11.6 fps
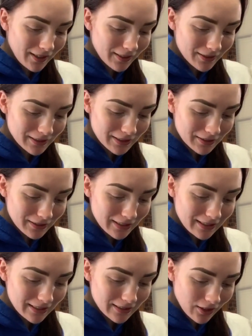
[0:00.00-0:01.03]
color
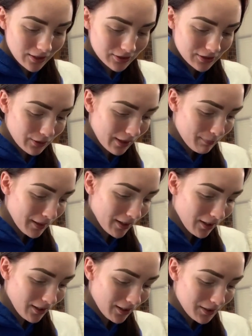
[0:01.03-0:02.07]
literally did not show up at
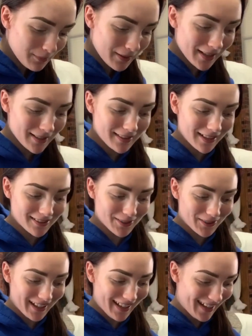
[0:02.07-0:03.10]
all, but that's
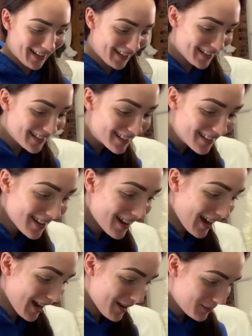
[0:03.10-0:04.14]
okay.
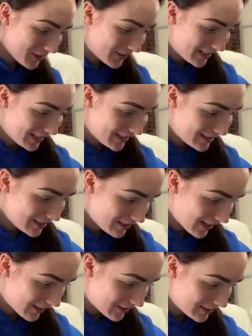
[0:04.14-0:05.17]
I'm going to
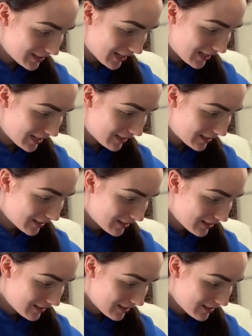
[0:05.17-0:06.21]
now take
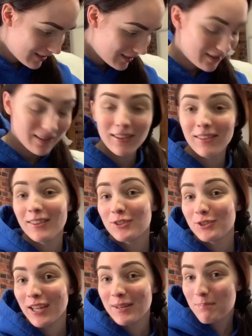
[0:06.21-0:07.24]
the
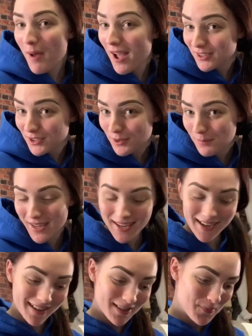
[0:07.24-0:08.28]
shade Punch
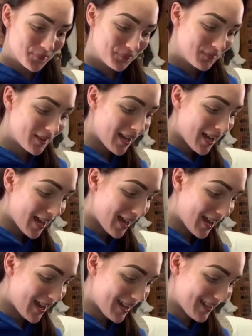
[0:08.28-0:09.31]
Me.
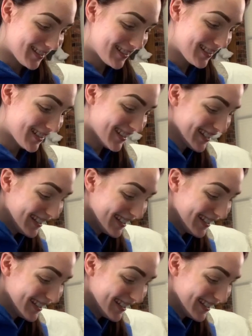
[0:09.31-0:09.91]
Ooh. And